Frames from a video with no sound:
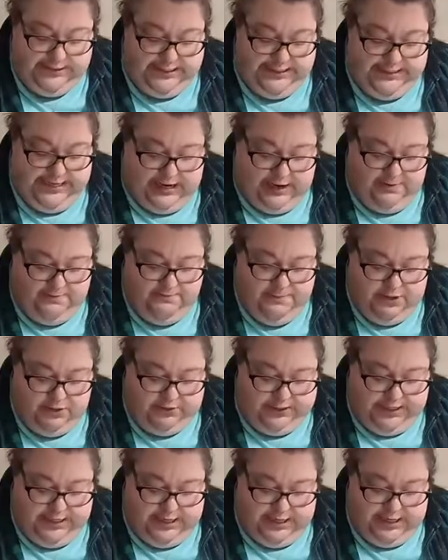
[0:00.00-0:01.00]
count
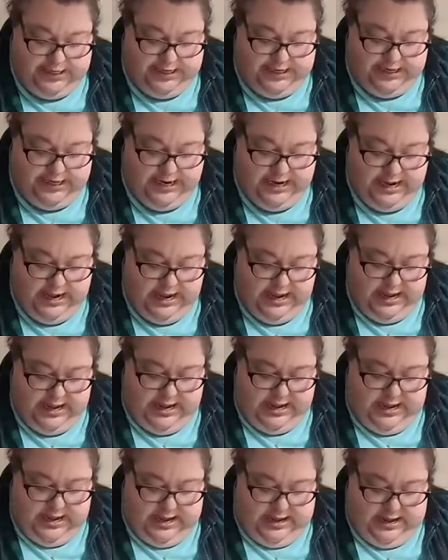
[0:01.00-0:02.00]
Milk and Honey
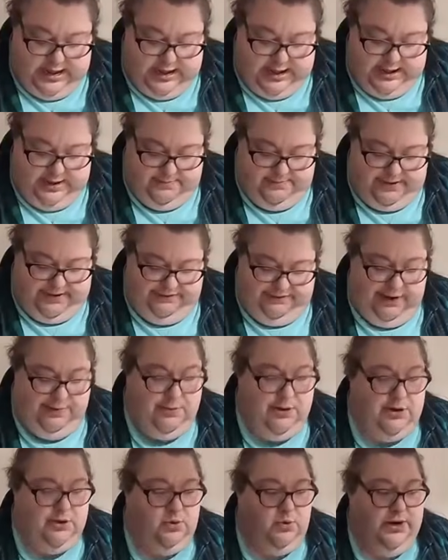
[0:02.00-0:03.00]
by
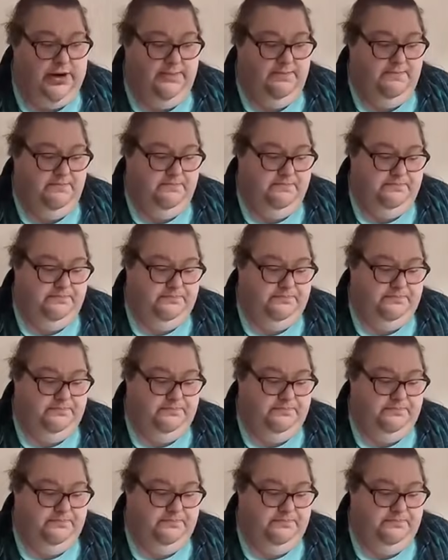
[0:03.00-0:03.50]
Fiber on a Whim.